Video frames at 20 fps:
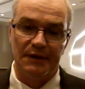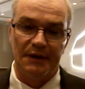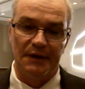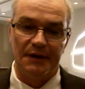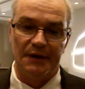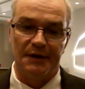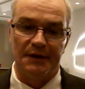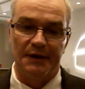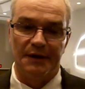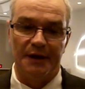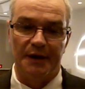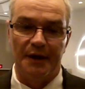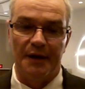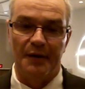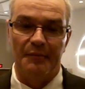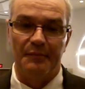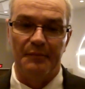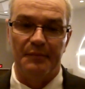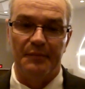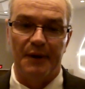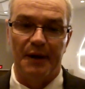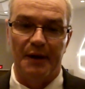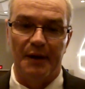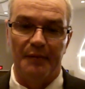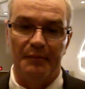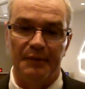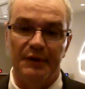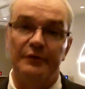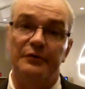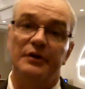uh, and I'm,
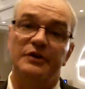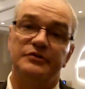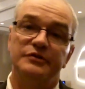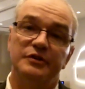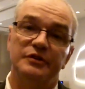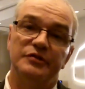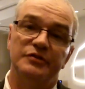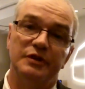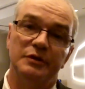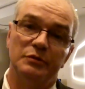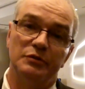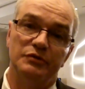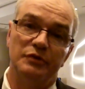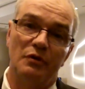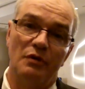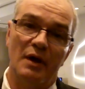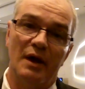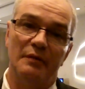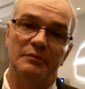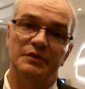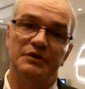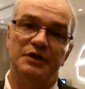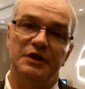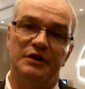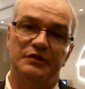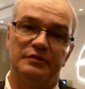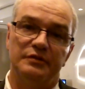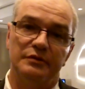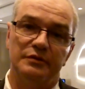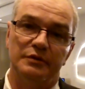I'm interested to see what's going to happen in the
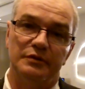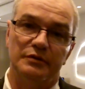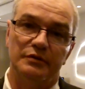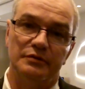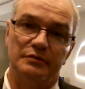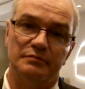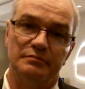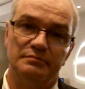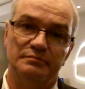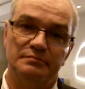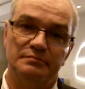next few years.